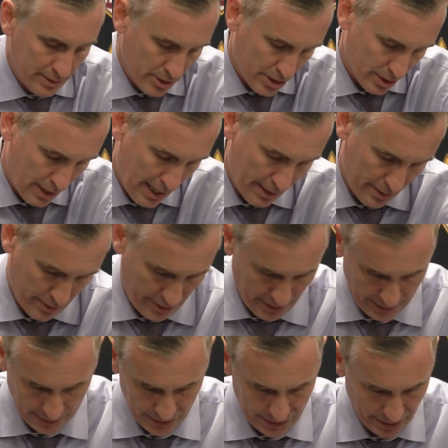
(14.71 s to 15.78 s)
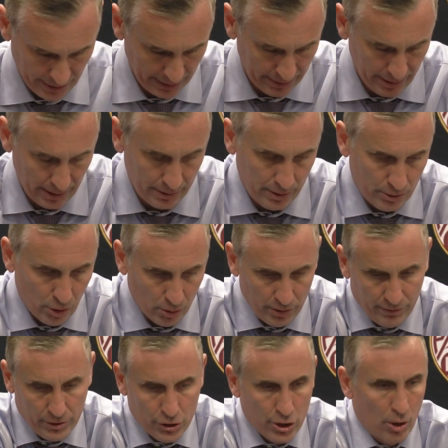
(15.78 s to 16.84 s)
There's a lot of things that they did don't
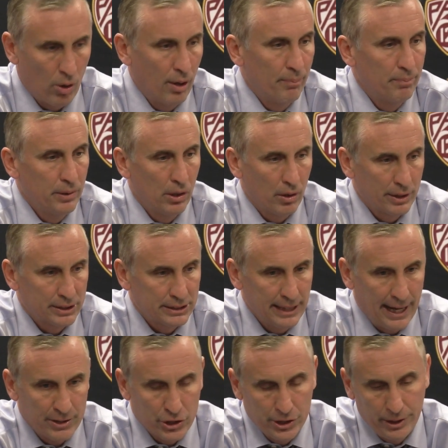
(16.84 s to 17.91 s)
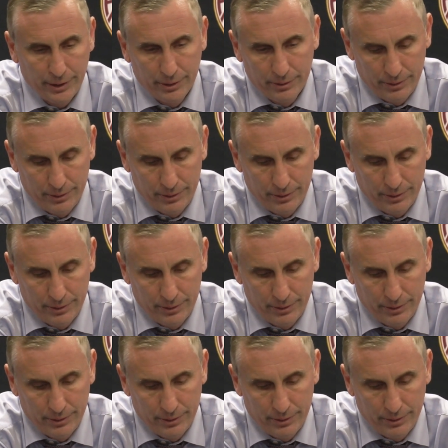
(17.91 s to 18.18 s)
even show up, on a stat sheet.